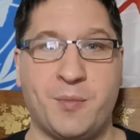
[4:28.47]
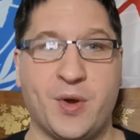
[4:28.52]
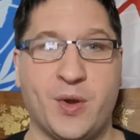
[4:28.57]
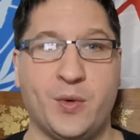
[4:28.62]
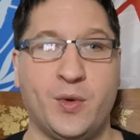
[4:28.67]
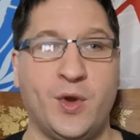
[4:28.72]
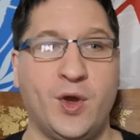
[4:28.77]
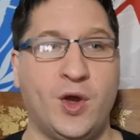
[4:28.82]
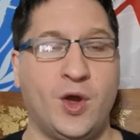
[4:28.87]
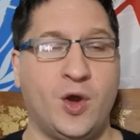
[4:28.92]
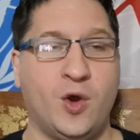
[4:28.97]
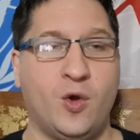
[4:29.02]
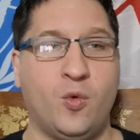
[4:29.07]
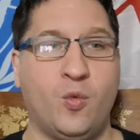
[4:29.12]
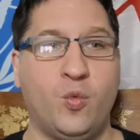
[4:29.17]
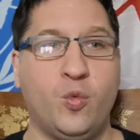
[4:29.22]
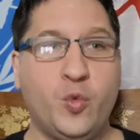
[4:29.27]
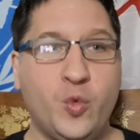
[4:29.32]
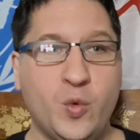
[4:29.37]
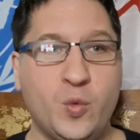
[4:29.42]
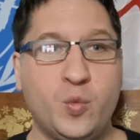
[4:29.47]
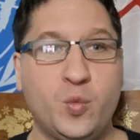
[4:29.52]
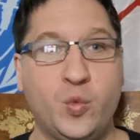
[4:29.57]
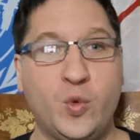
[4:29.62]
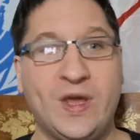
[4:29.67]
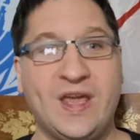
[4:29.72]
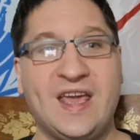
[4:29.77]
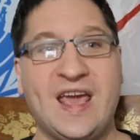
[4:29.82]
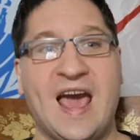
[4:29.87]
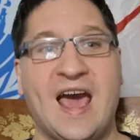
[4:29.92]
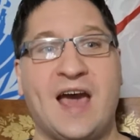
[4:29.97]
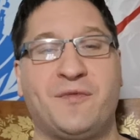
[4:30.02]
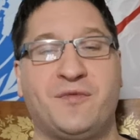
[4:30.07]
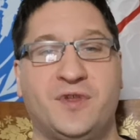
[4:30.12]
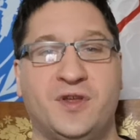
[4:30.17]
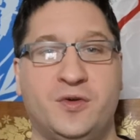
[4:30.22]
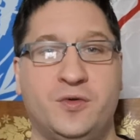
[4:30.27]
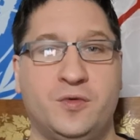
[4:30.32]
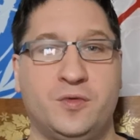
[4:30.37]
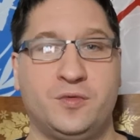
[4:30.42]
But we have
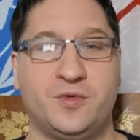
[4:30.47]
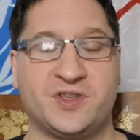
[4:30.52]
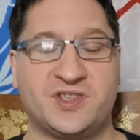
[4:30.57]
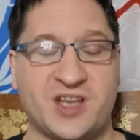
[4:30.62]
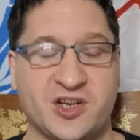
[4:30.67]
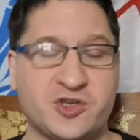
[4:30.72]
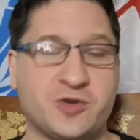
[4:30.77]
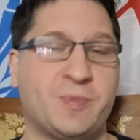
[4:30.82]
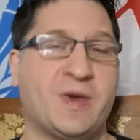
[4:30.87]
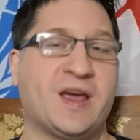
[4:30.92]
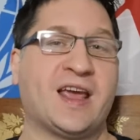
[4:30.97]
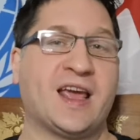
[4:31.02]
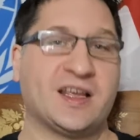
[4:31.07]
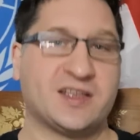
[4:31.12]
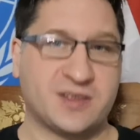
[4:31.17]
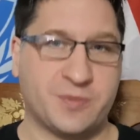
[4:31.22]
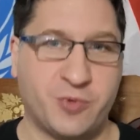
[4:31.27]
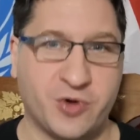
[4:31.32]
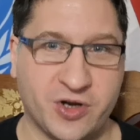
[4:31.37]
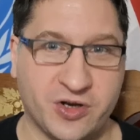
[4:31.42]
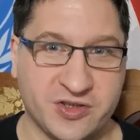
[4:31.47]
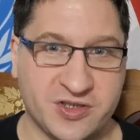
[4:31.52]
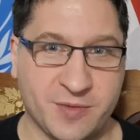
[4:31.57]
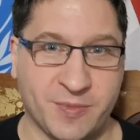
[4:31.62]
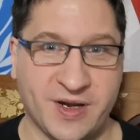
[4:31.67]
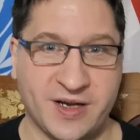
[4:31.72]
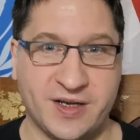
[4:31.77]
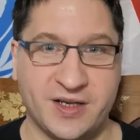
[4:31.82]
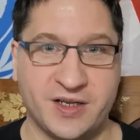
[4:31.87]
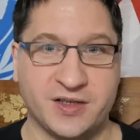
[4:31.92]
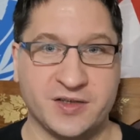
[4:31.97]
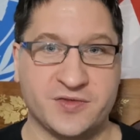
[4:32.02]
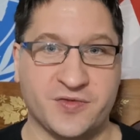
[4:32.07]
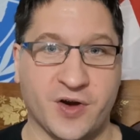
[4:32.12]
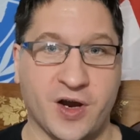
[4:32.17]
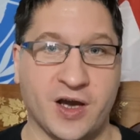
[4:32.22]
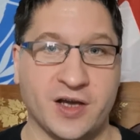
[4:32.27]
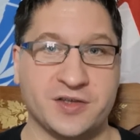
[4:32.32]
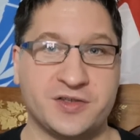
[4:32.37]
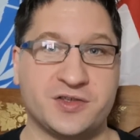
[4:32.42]
to, the central bank has to put out some ideas
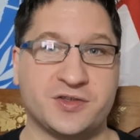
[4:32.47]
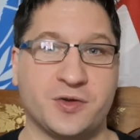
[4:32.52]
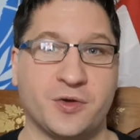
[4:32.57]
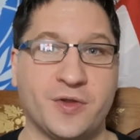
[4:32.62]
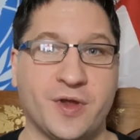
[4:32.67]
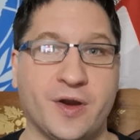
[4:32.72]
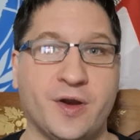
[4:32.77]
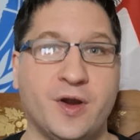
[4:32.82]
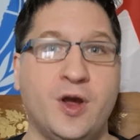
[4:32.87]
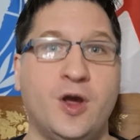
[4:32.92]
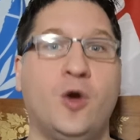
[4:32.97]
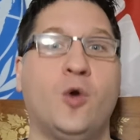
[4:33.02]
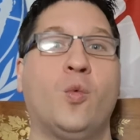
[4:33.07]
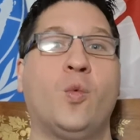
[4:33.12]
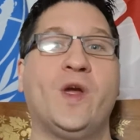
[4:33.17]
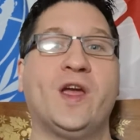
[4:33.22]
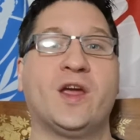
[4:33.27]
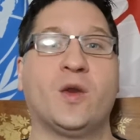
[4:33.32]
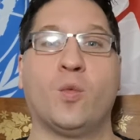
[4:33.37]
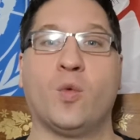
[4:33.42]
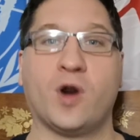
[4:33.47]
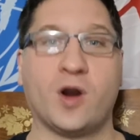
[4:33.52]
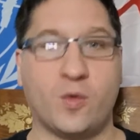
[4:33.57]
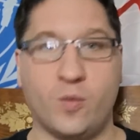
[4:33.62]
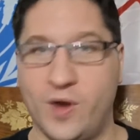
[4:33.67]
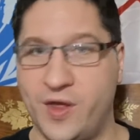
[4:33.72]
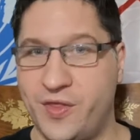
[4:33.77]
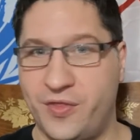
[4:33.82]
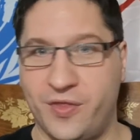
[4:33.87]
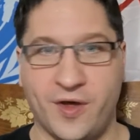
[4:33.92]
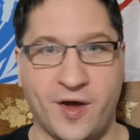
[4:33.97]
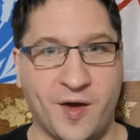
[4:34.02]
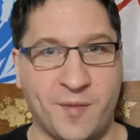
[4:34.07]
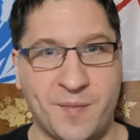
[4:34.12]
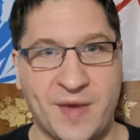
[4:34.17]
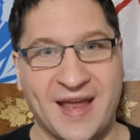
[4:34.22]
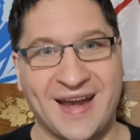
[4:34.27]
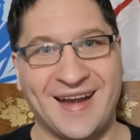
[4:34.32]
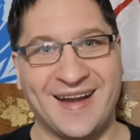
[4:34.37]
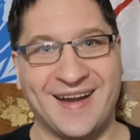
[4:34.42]
for us so that we can work with
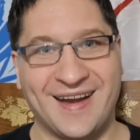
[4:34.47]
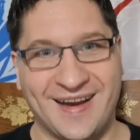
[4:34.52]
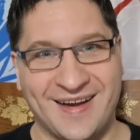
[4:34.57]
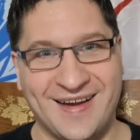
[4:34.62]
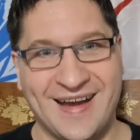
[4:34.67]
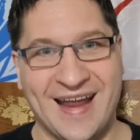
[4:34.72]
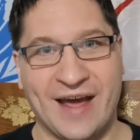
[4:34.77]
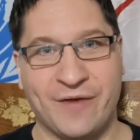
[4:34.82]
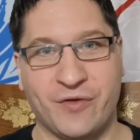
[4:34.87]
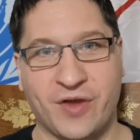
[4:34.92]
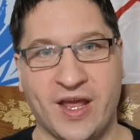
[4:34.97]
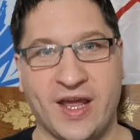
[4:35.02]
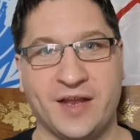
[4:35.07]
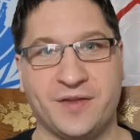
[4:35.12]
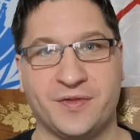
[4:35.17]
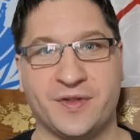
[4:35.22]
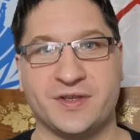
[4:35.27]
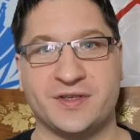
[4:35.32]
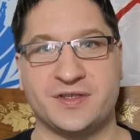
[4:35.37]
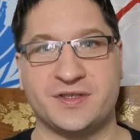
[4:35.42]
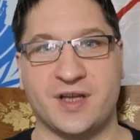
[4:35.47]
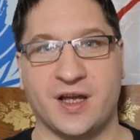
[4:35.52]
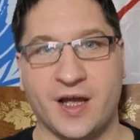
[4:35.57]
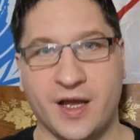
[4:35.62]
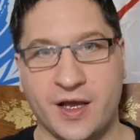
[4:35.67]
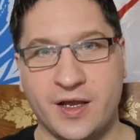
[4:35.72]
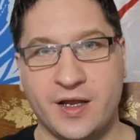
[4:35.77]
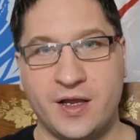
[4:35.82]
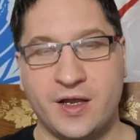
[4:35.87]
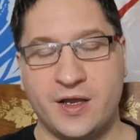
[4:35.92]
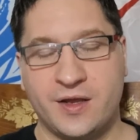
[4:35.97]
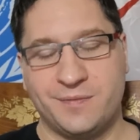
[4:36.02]
them and, and navigate this, uh,